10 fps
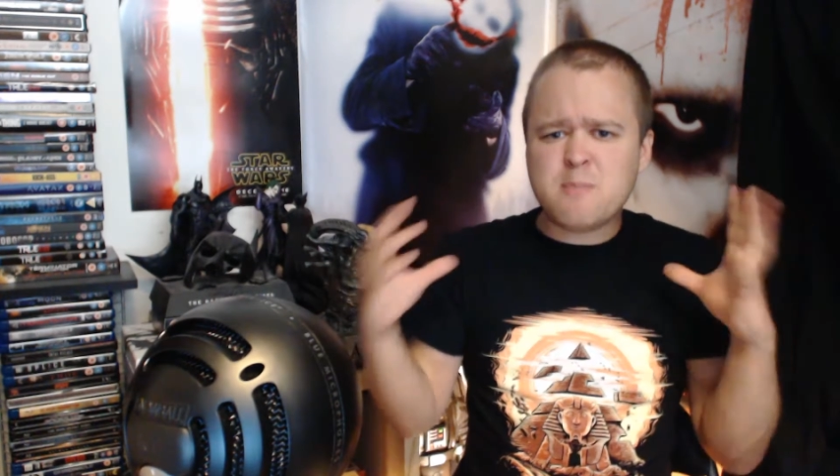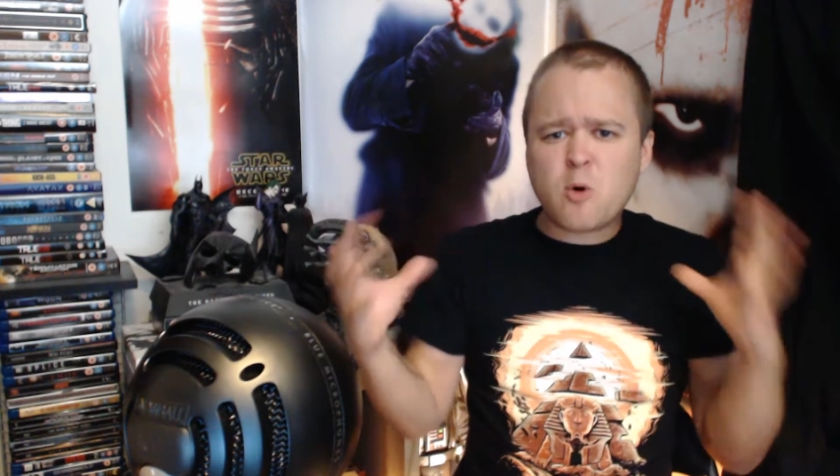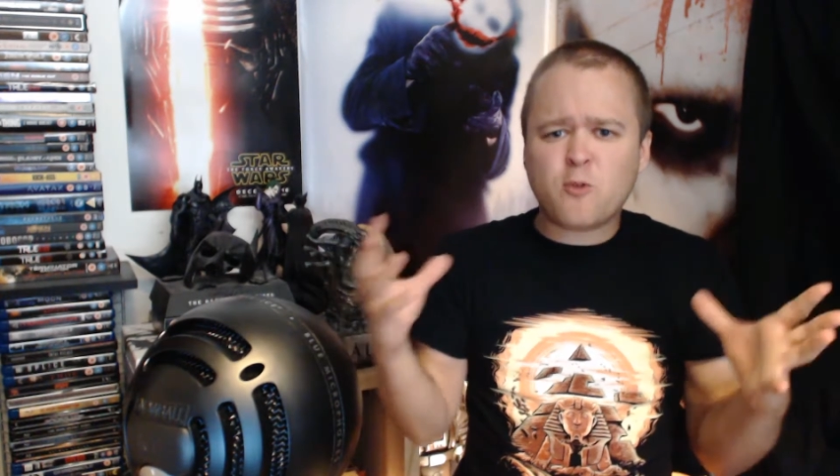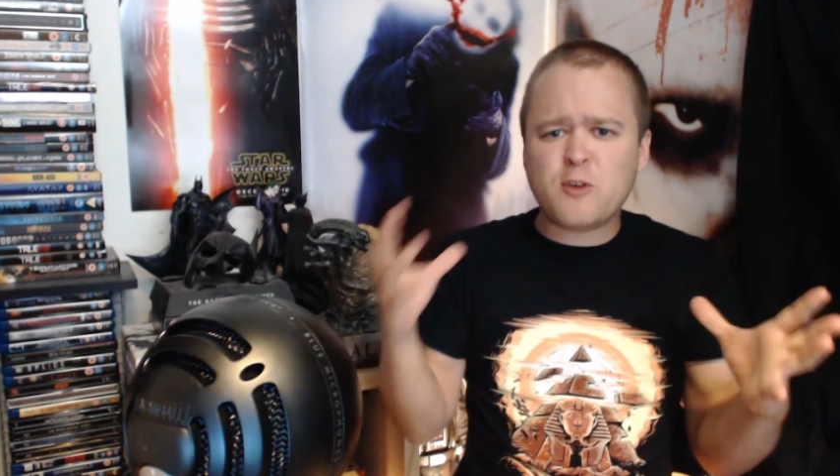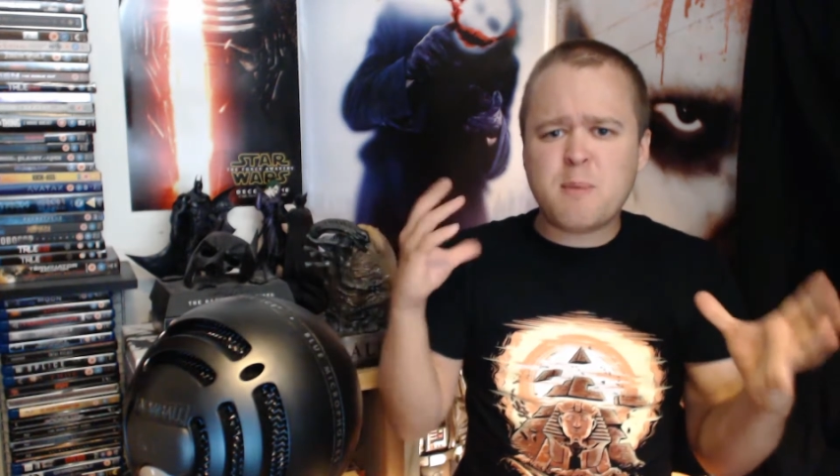
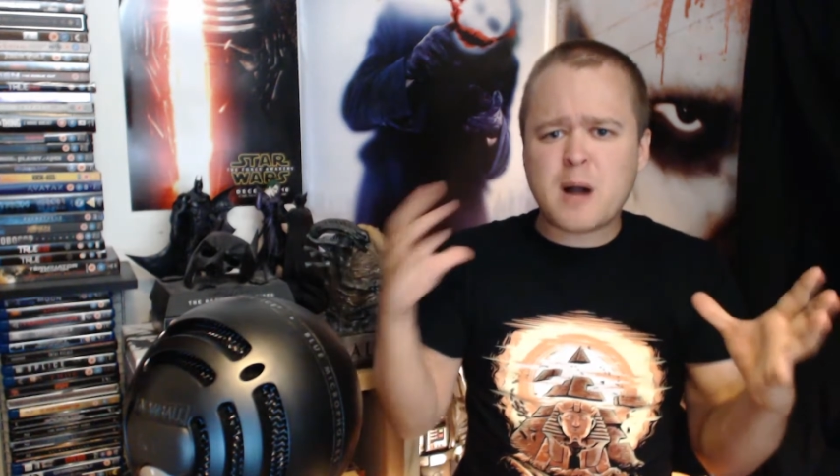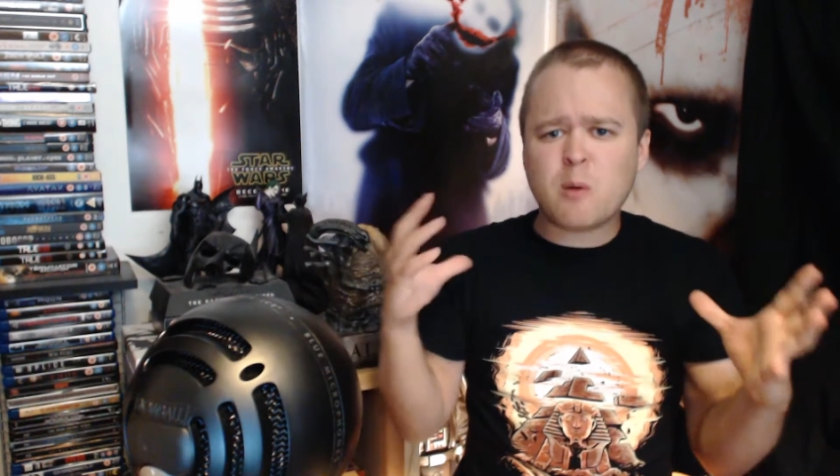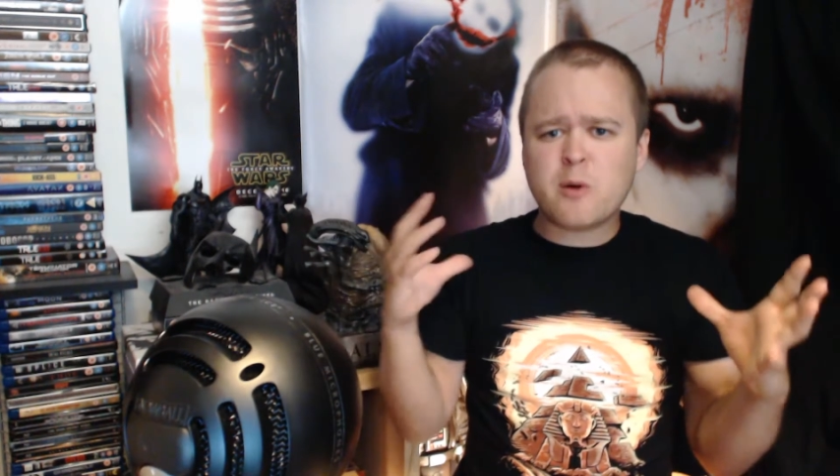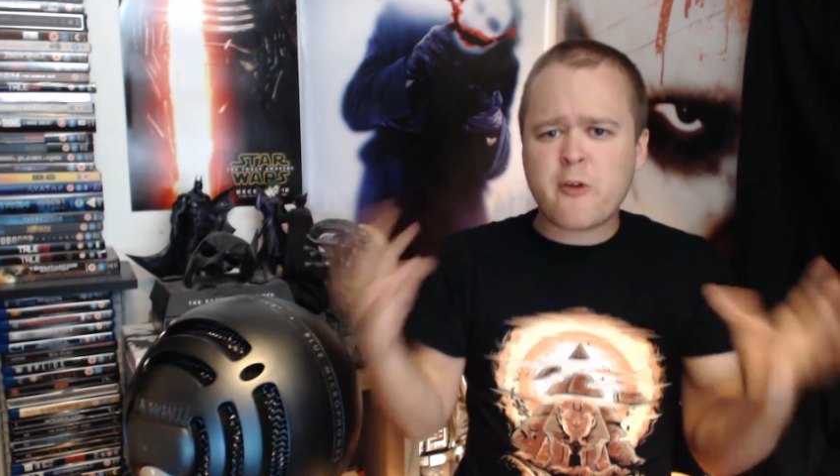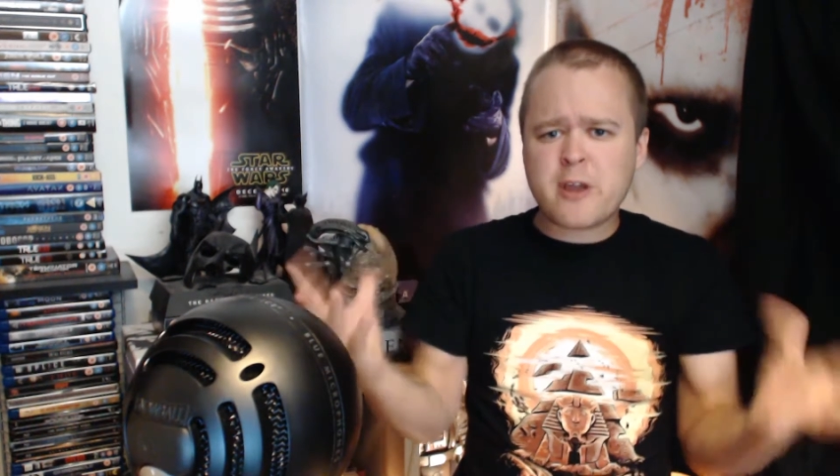Morphin
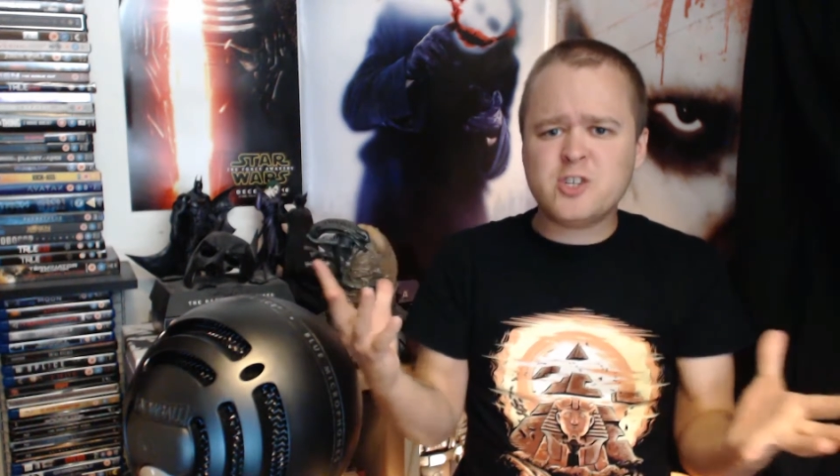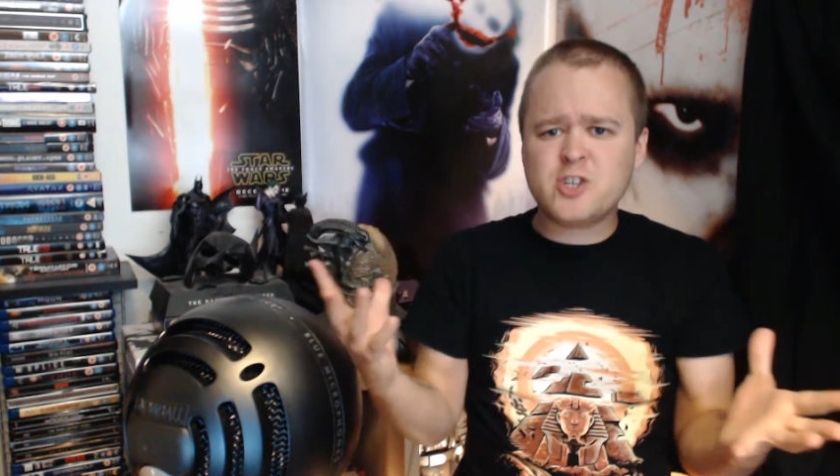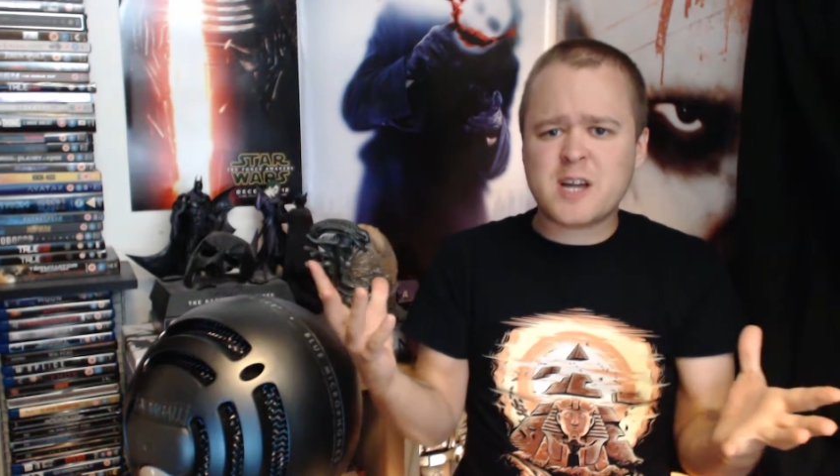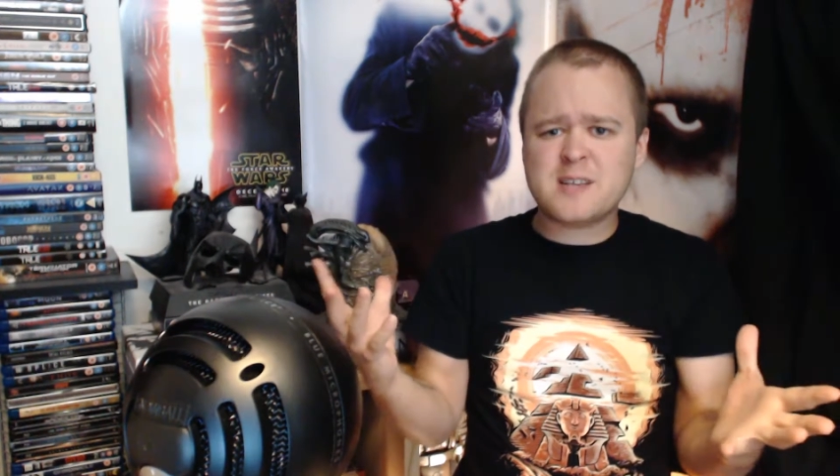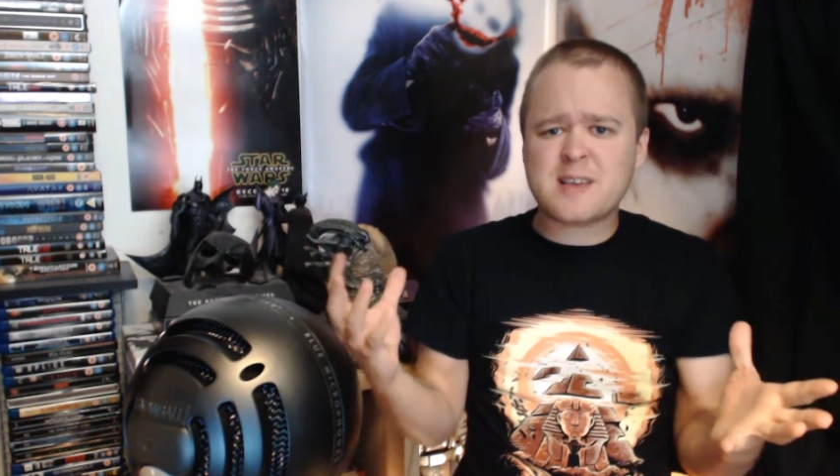Power
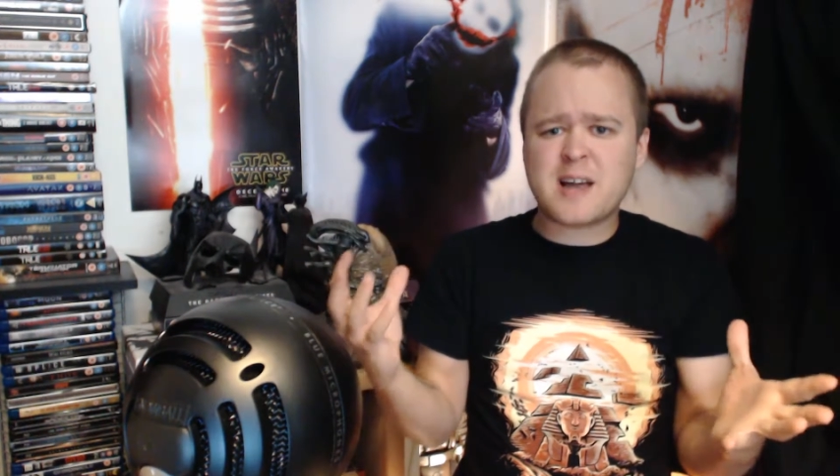Rangers,